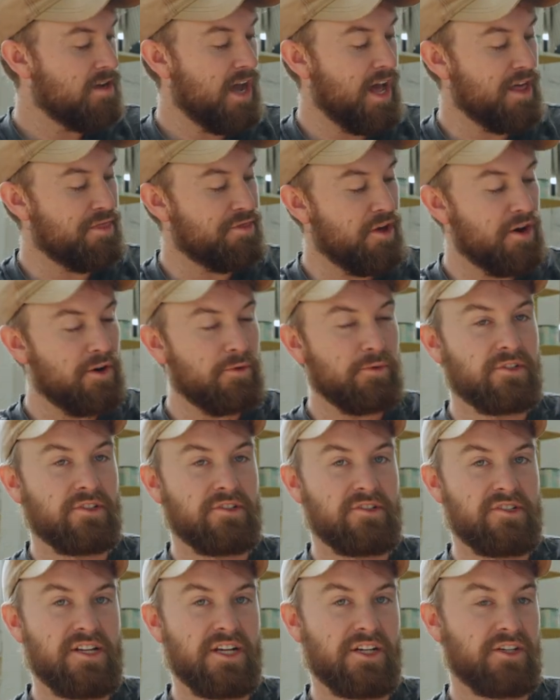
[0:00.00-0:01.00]
I thought it was a
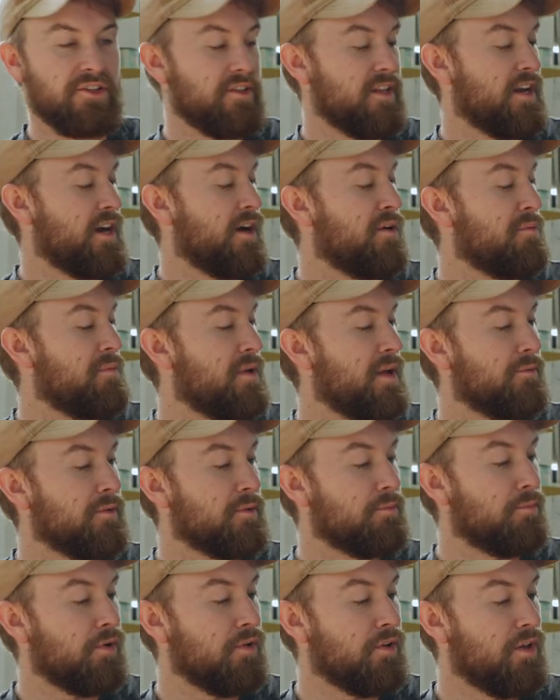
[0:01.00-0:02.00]
sticker that I would be
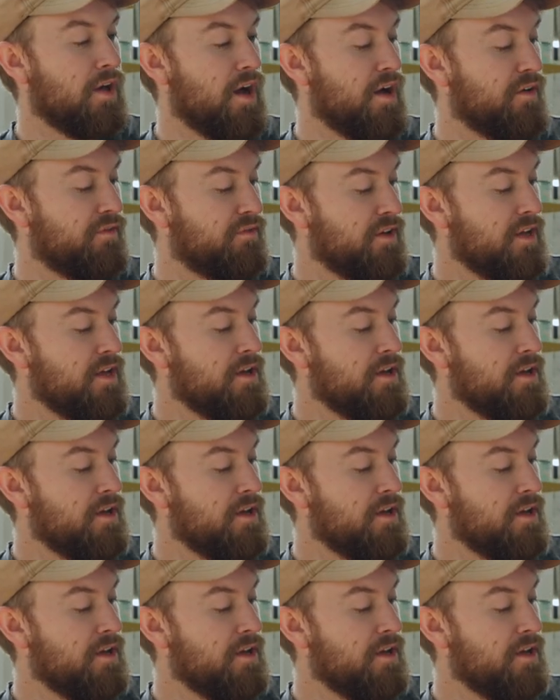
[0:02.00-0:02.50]
able to pull off,